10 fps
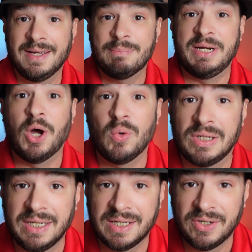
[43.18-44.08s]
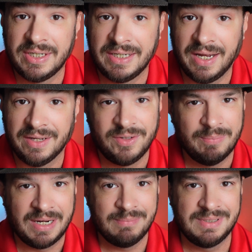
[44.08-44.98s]
But don't click on it yet, you
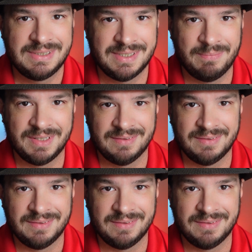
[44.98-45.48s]
might miss something.